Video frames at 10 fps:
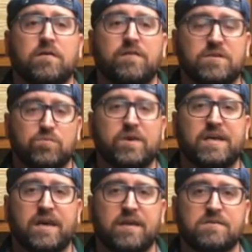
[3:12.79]
this
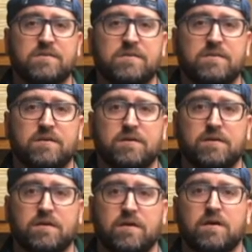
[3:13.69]
weekend's,
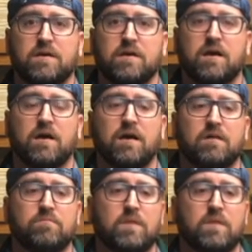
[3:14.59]
uh,